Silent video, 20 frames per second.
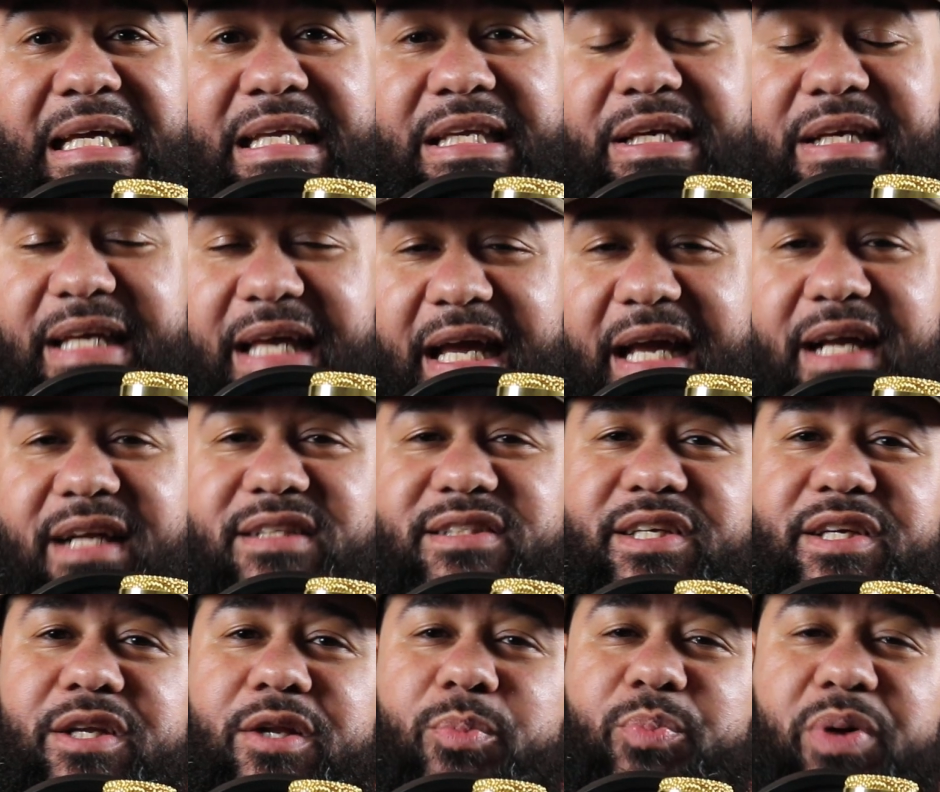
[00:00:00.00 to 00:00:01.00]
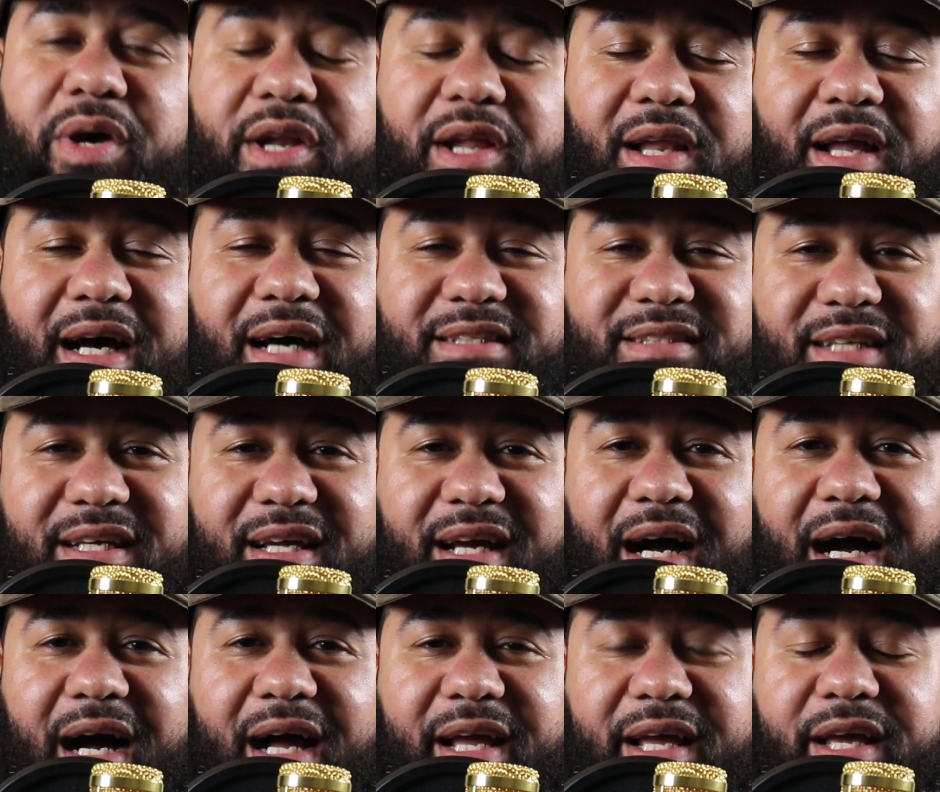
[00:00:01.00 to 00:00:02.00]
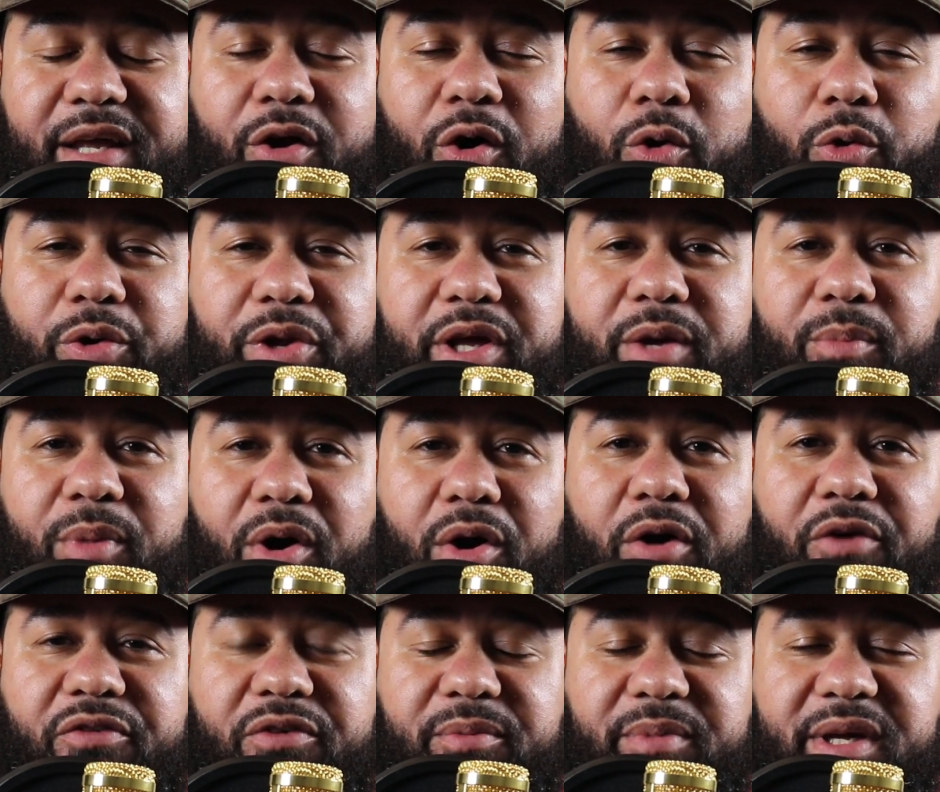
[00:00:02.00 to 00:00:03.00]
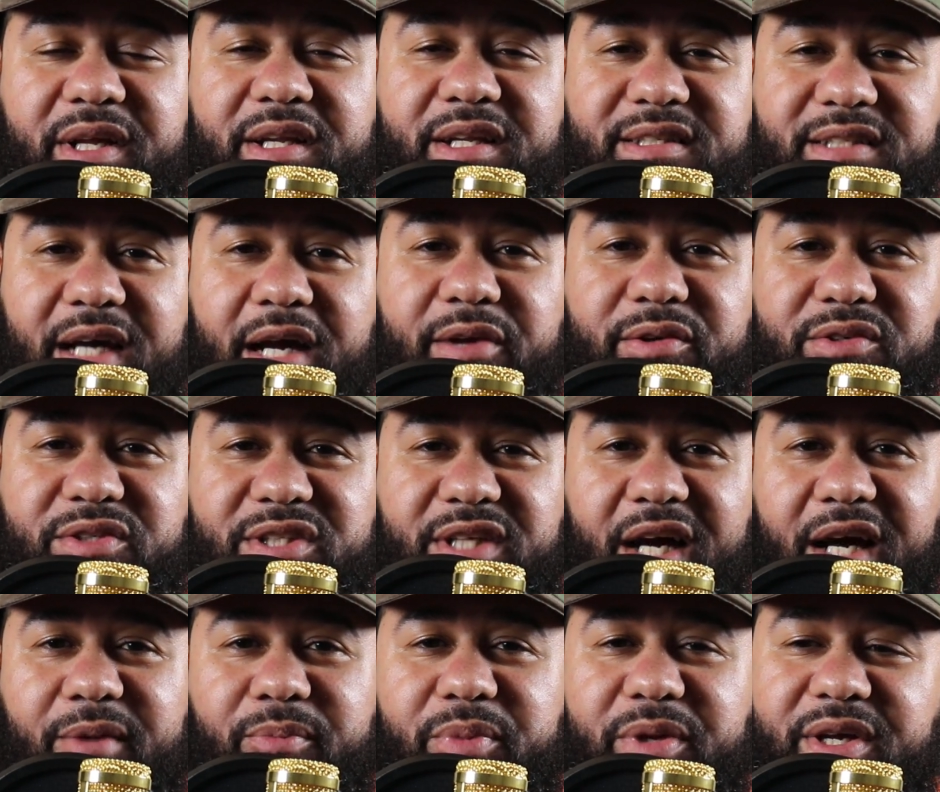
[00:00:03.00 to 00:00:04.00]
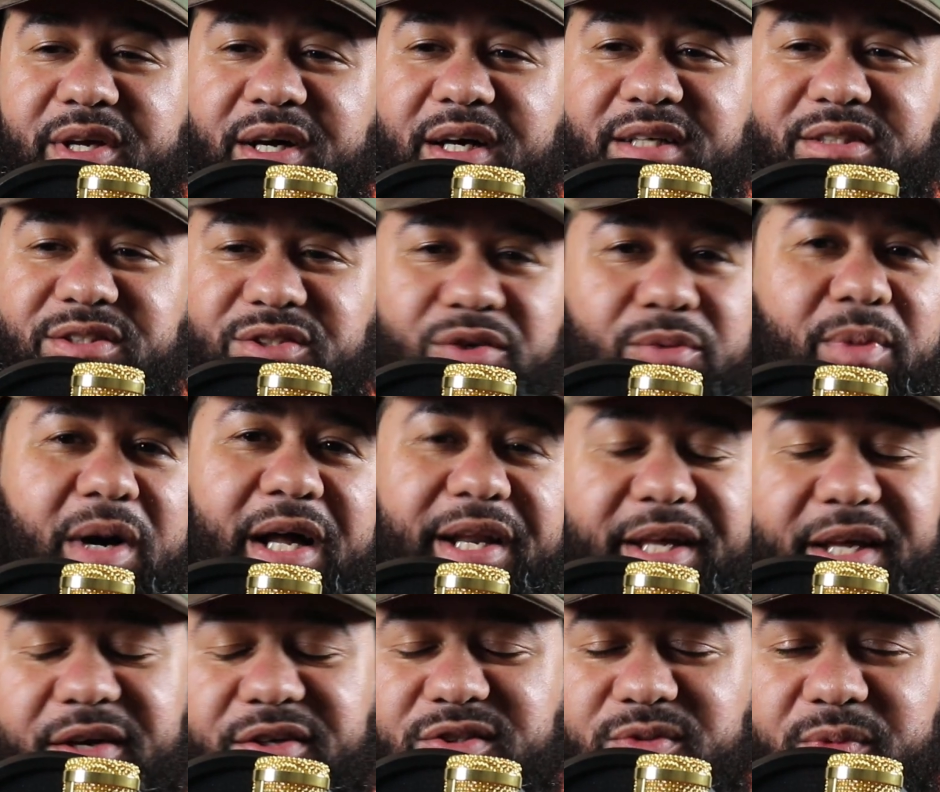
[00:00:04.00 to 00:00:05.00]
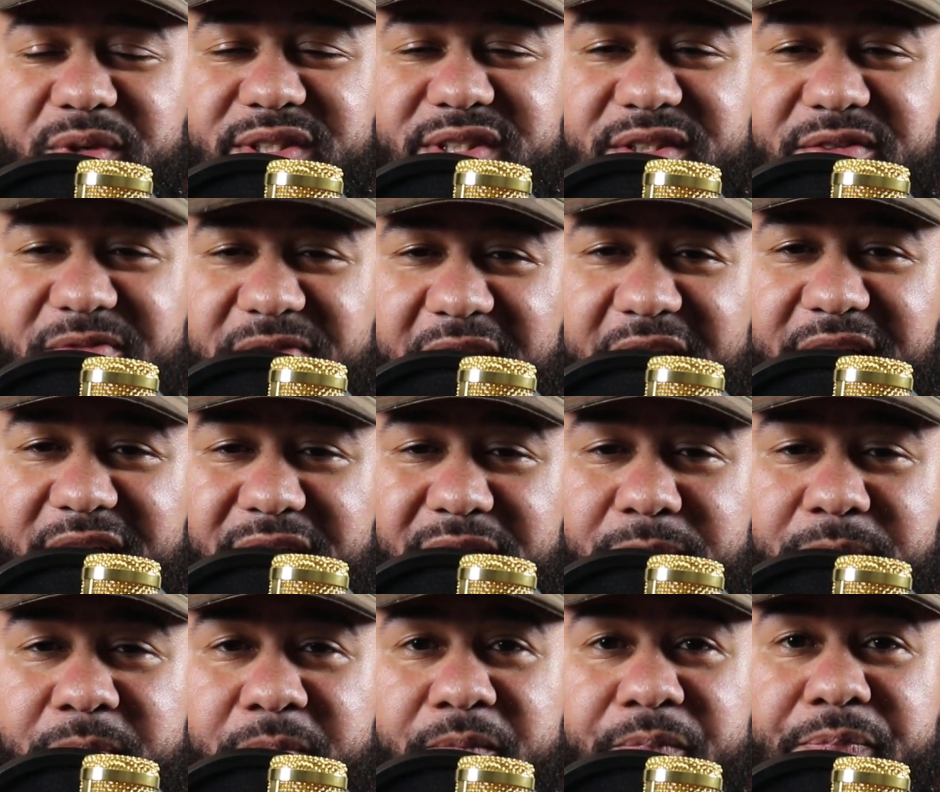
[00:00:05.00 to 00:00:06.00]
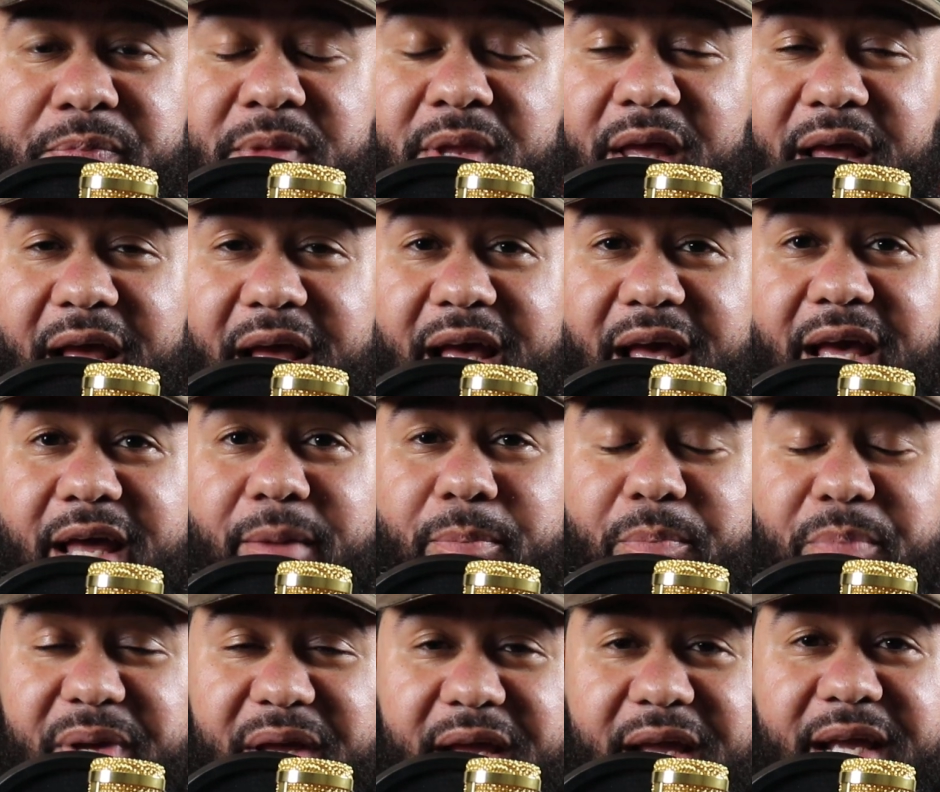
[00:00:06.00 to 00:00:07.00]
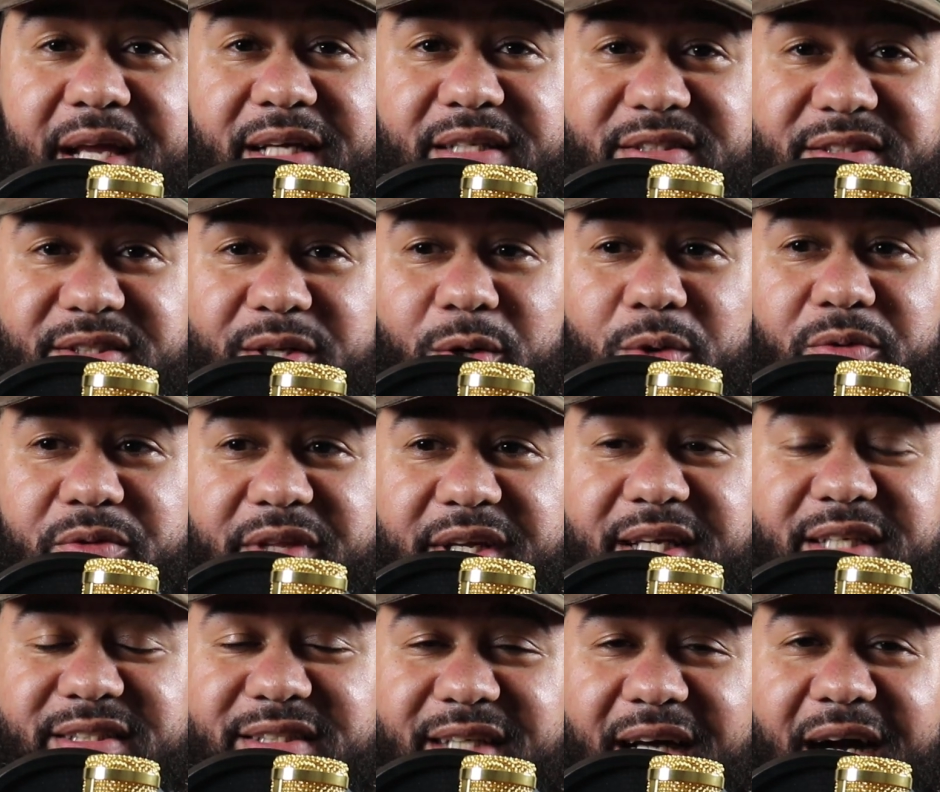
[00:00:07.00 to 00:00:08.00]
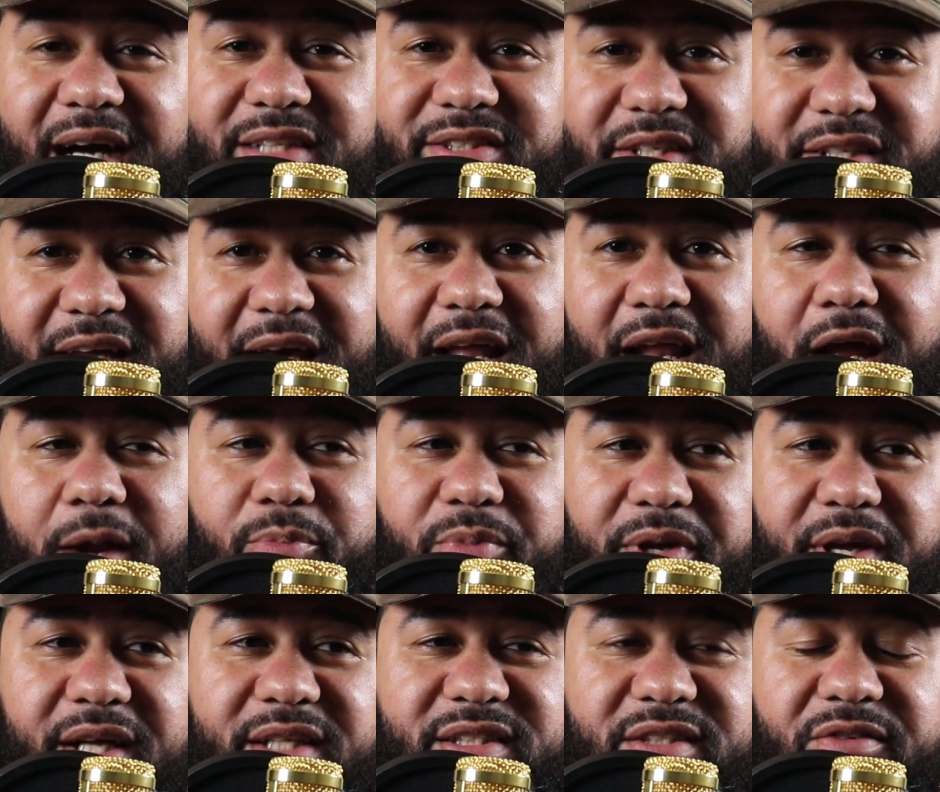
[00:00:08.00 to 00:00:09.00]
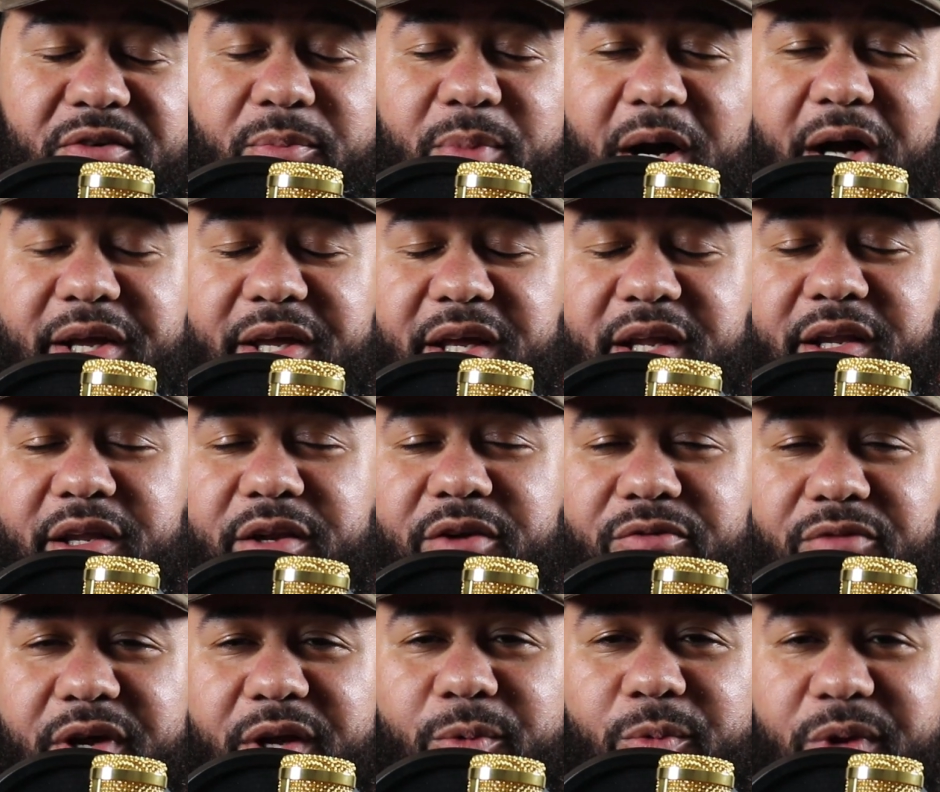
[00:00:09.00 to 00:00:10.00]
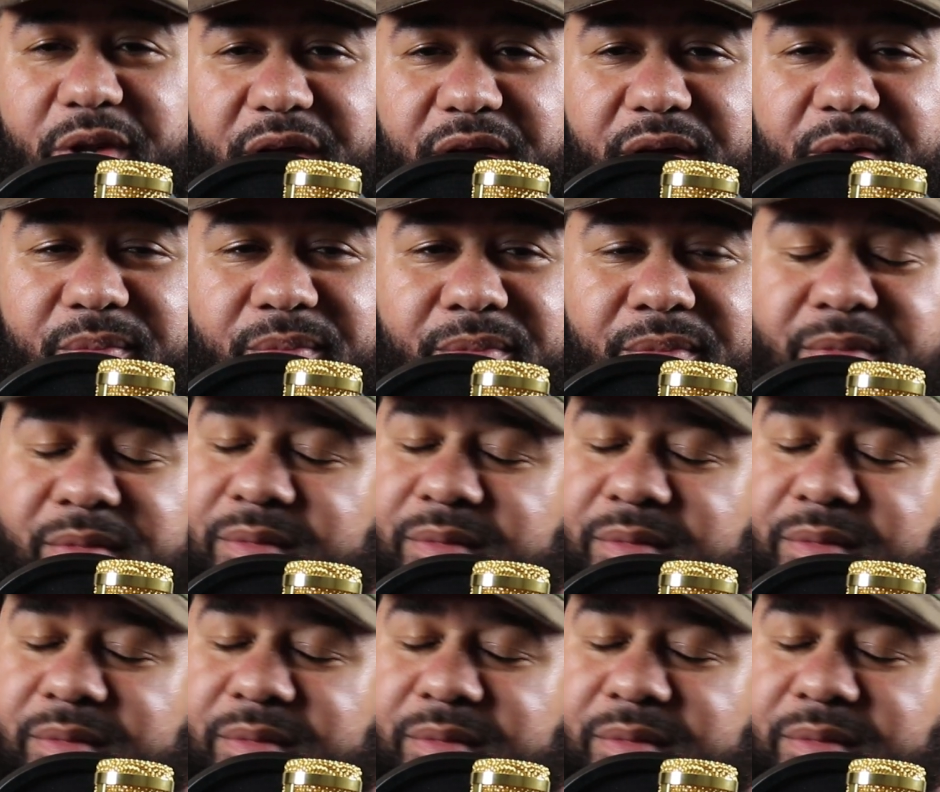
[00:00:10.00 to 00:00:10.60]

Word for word: you can't continue to penalize a guy and hold him off from getting a title shot because nobody else wants to fight him. And being as though these guys are that apprehensive about getting in the ring with him,